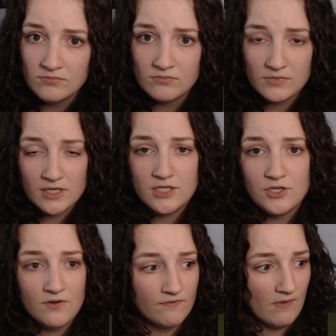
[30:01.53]
continue
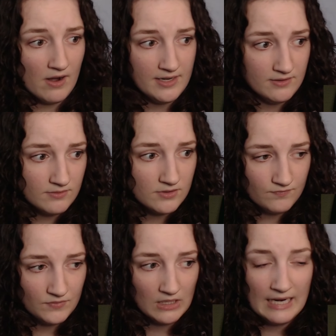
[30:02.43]
to find
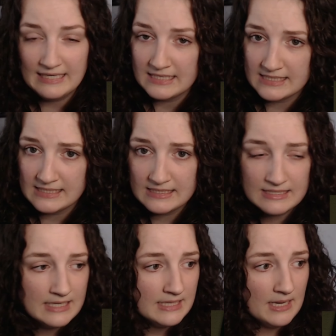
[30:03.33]
the likenesses.
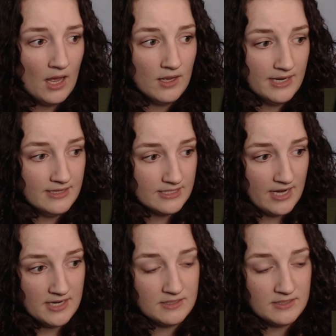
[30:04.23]
In this case,